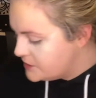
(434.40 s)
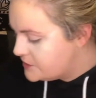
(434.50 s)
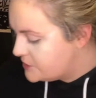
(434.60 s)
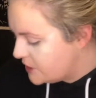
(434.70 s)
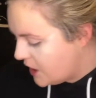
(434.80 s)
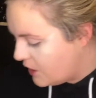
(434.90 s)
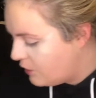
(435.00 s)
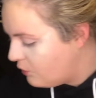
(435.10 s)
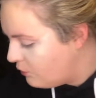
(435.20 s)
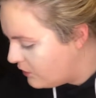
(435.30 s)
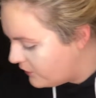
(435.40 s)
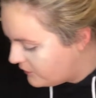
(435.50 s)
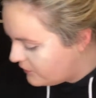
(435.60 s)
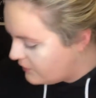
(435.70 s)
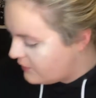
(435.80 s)
So,
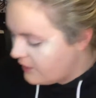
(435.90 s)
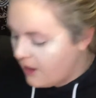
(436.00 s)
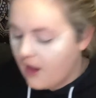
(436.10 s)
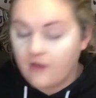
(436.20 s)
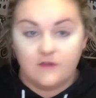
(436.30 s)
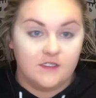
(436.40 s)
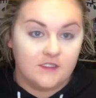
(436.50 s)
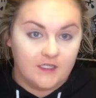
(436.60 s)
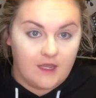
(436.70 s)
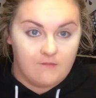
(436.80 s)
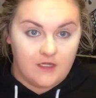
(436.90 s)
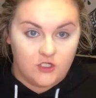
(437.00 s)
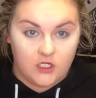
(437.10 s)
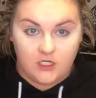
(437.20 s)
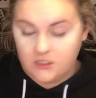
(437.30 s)
obviously I
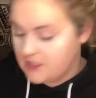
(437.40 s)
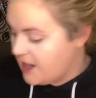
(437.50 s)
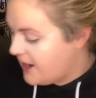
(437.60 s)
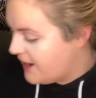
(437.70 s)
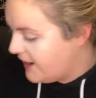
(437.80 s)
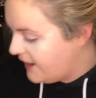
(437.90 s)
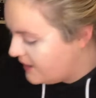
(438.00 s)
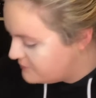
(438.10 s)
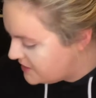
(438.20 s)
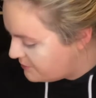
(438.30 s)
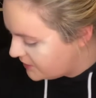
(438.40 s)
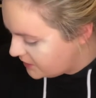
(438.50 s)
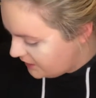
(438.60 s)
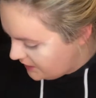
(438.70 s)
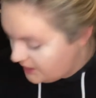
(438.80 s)
mentioned I am
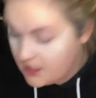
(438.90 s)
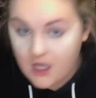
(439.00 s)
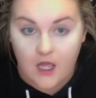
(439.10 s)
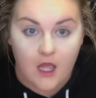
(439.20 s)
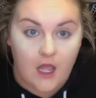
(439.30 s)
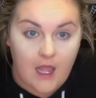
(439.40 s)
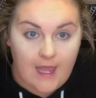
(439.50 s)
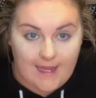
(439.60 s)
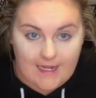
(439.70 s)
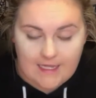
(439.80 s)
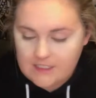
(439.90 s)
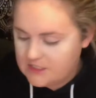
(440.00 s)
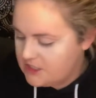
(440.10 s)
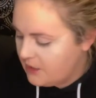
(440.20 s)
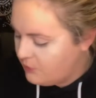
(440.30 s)
typically a
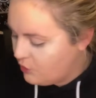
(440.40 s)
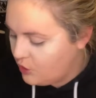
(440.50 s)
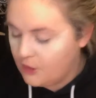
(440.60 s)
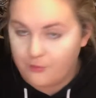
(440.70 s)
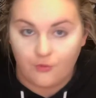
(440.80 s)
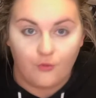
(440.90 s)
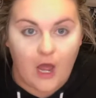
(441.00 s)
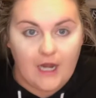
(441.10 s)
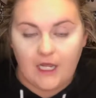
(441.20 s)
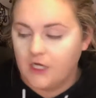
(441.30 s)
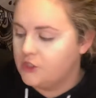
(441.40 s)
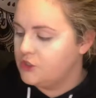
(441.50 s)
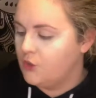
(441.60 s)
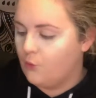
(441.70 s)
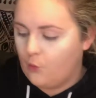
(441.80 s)
double
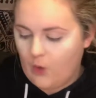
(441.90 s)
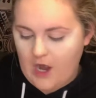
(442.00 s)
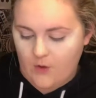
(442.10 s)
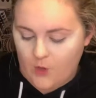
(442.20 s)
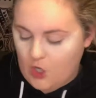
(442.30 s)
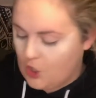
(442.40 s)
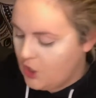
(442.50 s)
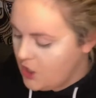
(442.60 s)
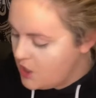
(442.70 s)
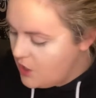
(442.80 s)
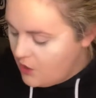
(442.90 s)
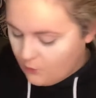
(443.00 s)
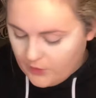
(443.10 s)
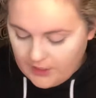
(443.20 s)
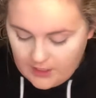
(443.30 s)
product wearer
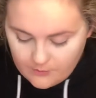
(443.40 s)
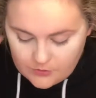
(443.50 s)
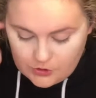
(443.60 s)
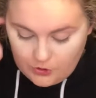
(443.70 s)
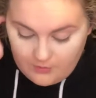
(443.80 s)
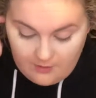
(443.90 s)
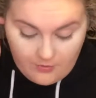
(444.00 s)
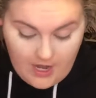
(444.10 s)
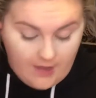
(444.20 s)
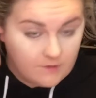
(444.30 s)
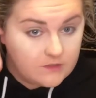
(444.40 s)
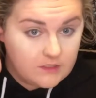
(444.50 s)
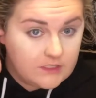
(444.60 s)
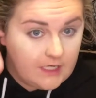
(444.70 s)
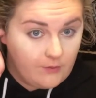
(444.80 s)
when it comes to my brows,
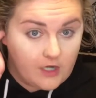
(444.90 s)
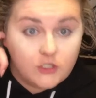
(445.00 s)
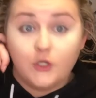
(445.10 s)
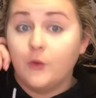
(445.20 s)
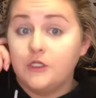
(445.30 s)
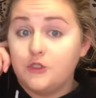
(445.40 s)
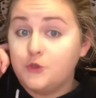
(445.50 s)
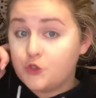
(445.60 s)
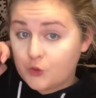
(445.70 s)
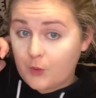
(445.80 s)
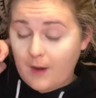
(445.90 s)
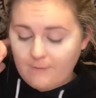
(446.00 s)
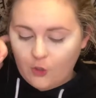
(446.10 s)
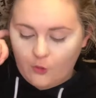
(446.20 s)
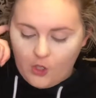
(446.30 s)
and today we're actually going to
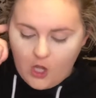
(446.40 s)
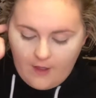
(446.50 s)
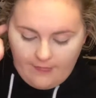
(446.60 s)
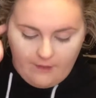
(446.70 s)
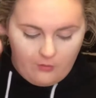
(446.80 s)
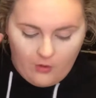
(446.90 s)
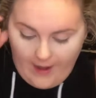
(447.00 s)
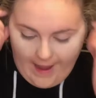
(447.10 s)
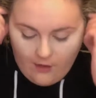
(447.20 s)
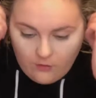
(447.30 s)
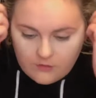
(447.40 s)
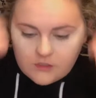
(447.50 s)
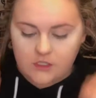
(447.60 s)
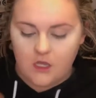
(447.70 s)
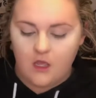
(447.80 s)
triple on the
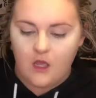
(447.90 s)
brows.